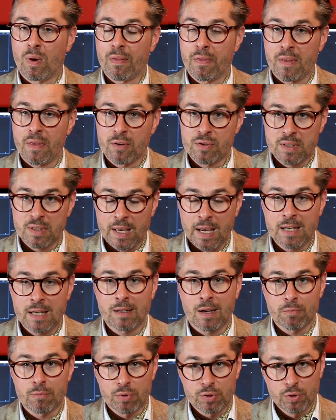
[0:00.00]

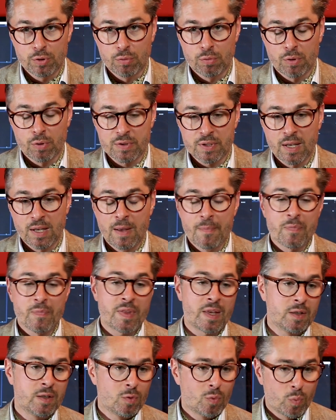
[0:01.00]
1,800 euros.
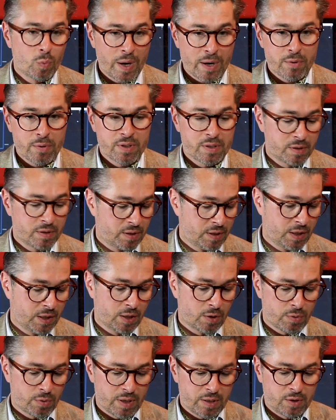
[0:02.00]
Then you wear it a
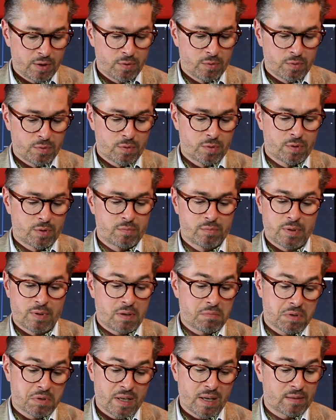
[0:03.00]
year and you
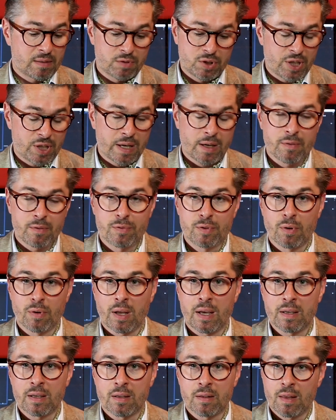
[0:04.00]
can check if you
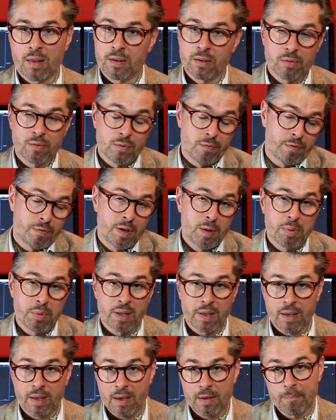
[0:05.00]
like it, then you flip it
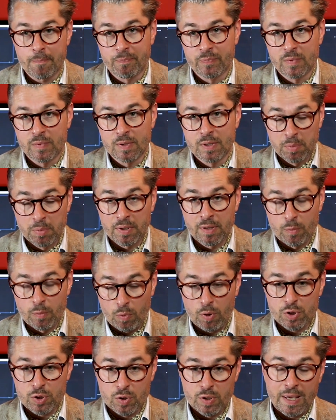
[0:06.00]
again. People in the
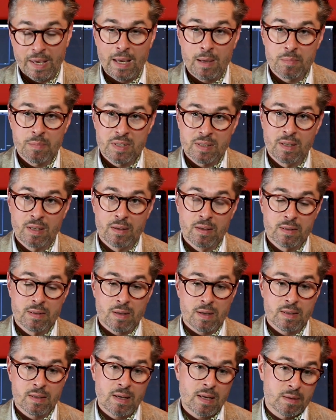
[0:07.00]
watch game see this
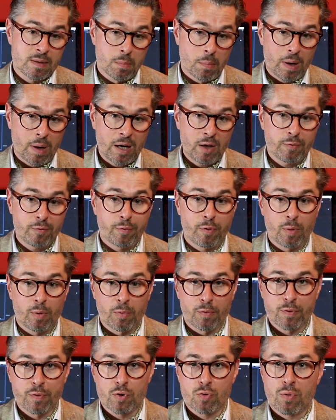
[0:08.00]
as a mild form
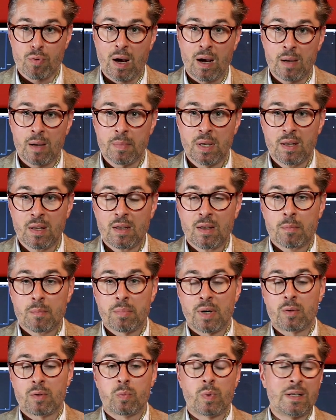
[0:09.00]
of crime,
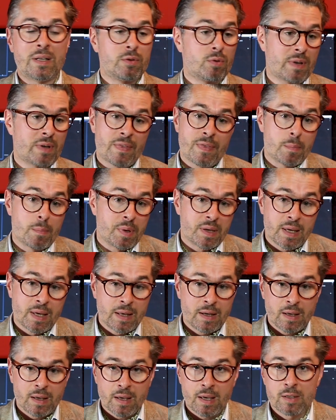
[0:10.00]
but when you're at the
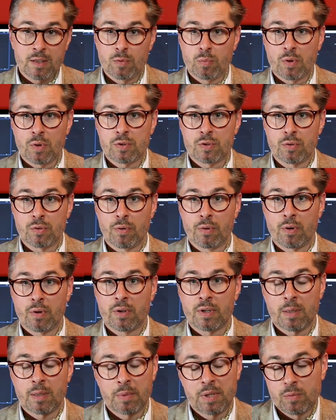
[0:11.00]
beginning and you want to
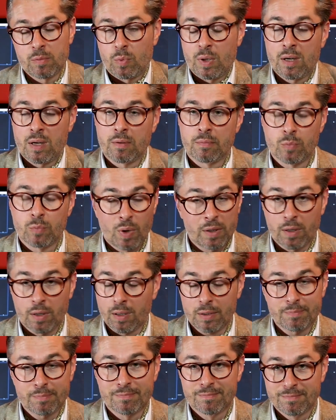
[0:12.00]
learn, I mean, why
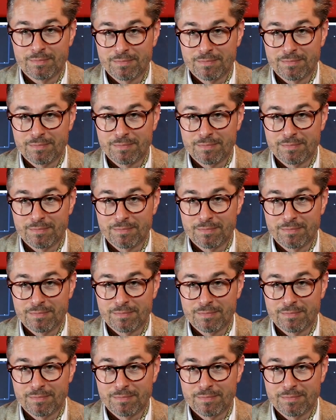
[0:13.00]
not?